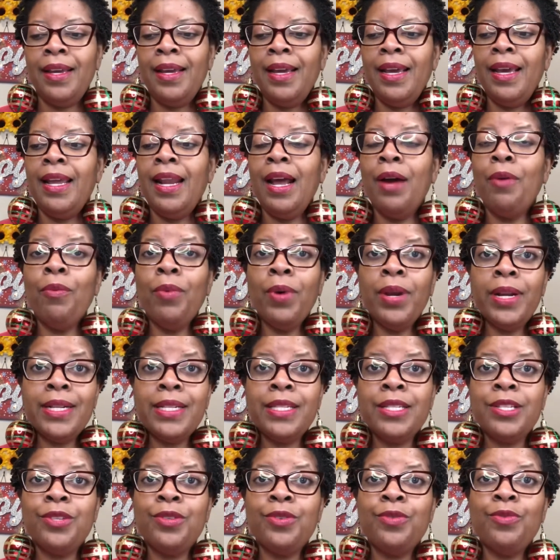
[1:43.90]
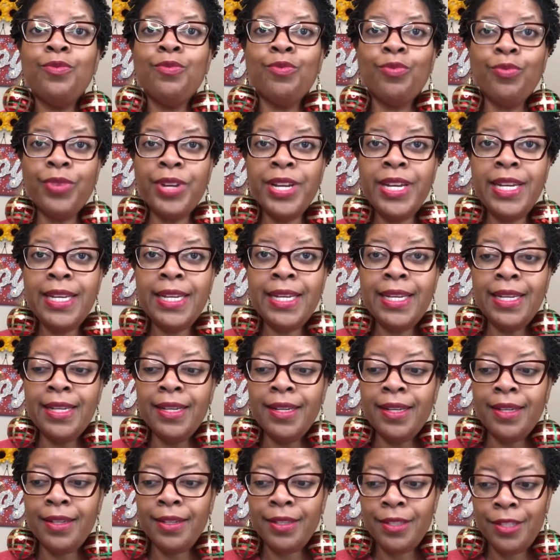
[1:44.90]
And I wanted to read
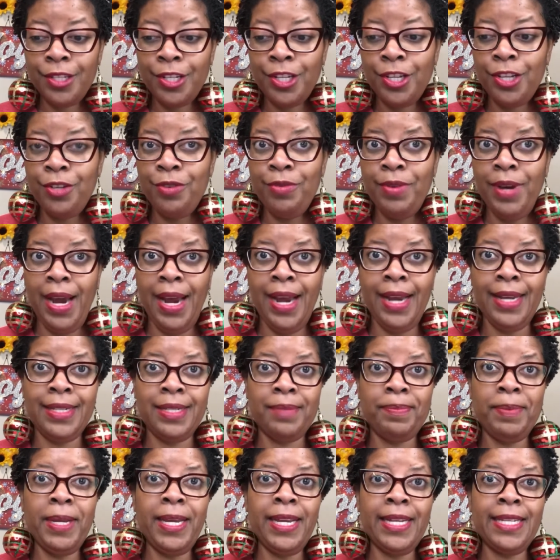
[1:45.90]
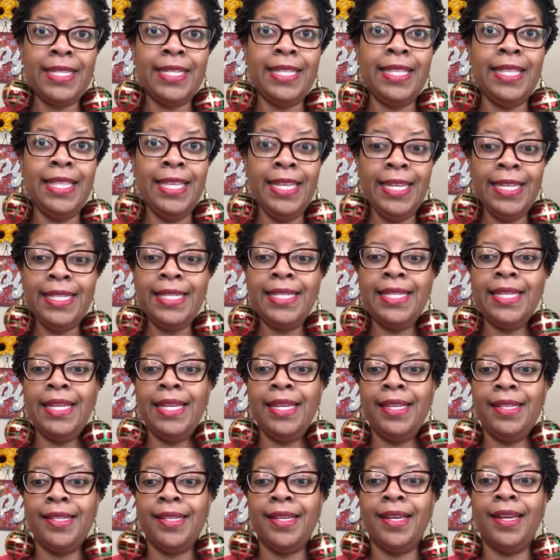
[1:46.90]
it to you guys because this
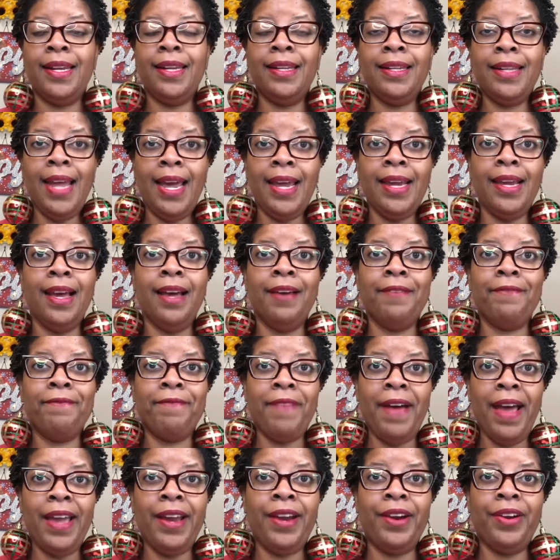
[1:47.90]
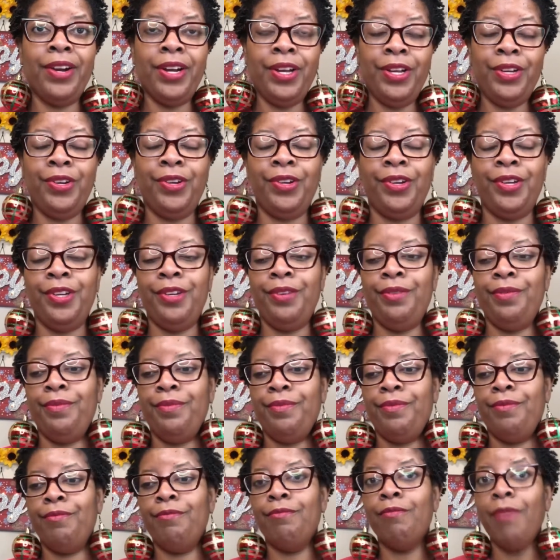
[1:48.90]
is going to light a fire under you
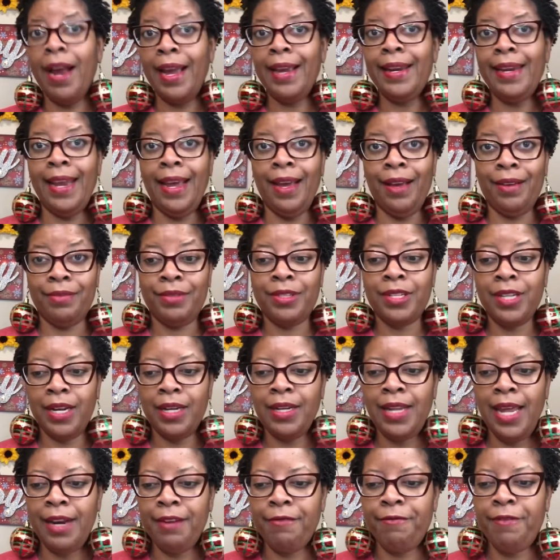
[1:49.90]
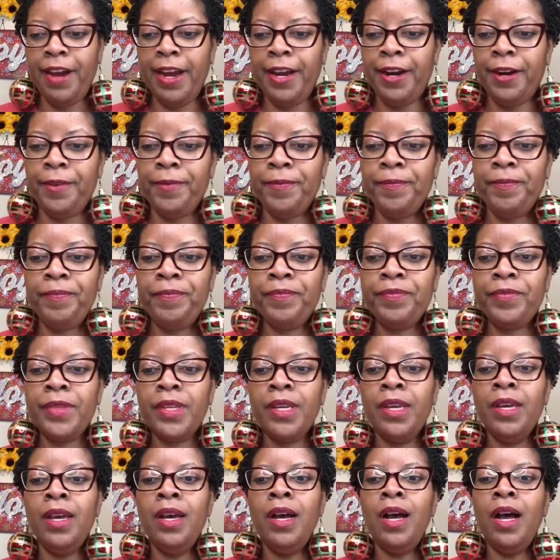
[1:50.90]
right now. It's going to light a fire.
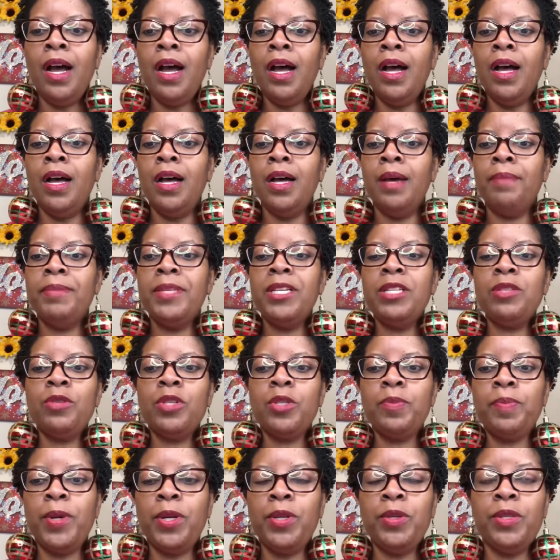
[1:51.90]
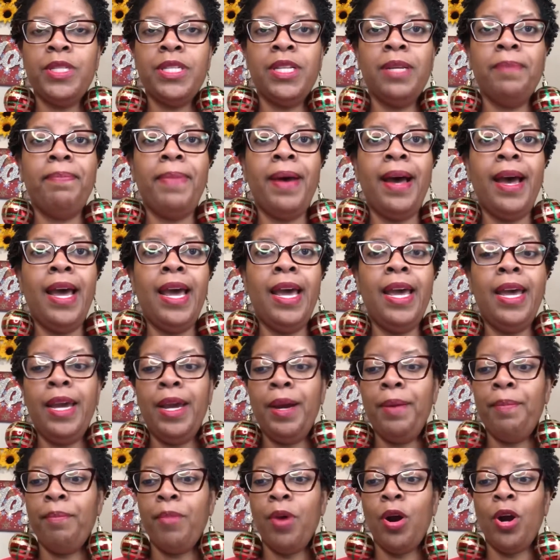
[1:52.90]
Um, this was posted
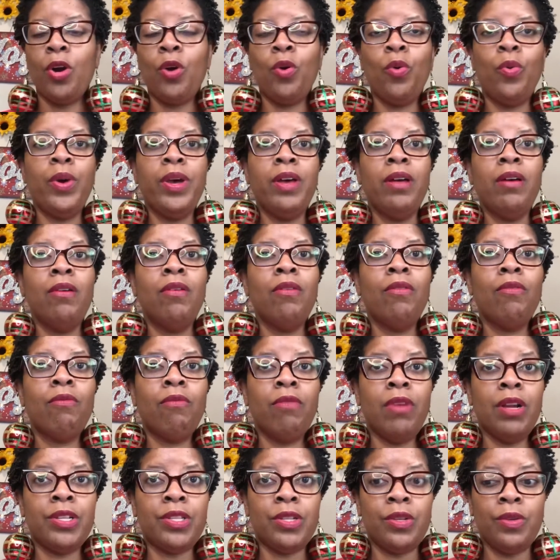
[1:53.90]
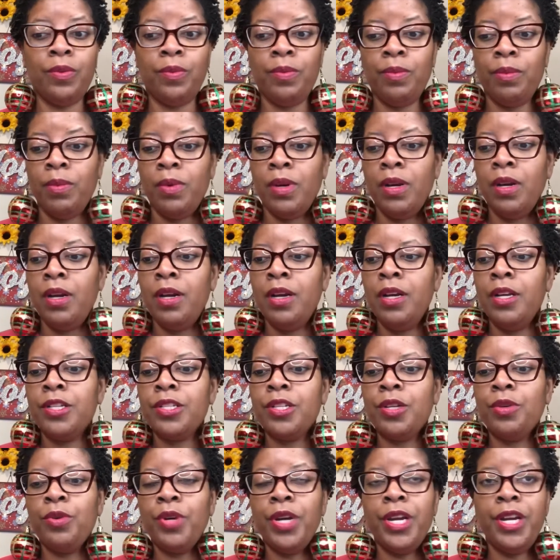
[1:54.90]
by Marquel Russell.
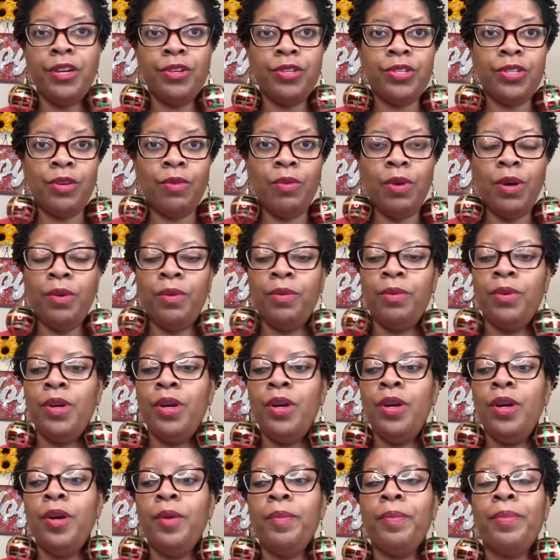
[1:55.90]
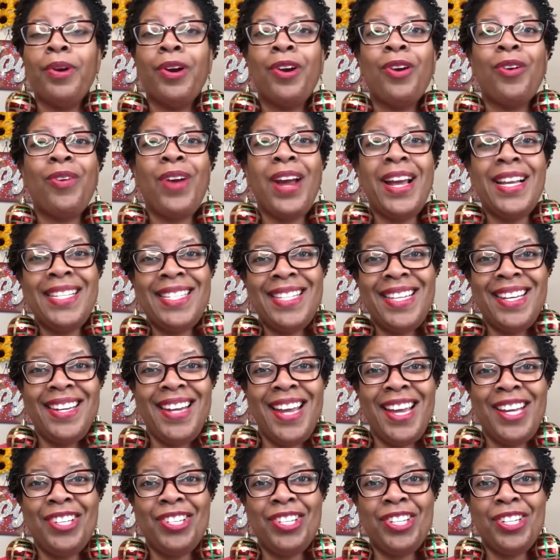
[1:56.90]
So here's the quote
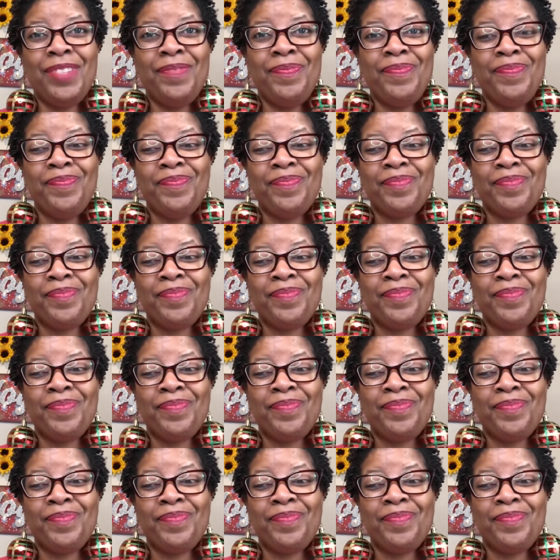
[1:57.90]
Procrastination